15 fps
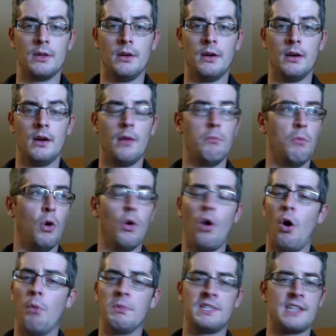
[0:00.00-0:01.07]
Uh, mo-
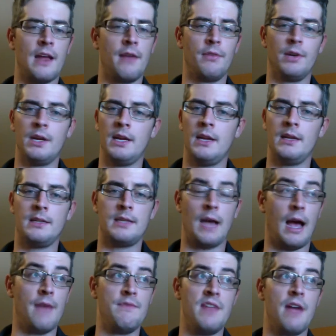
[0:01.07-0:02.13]
almost every ENT,
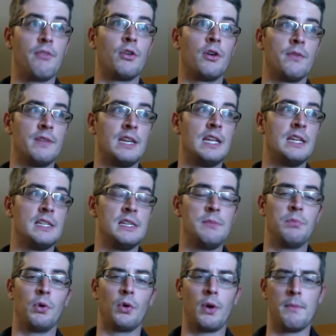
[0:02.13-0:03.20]
I've never heard of an ENT
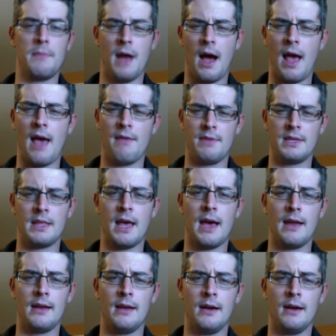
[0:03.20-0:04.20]
program not having that.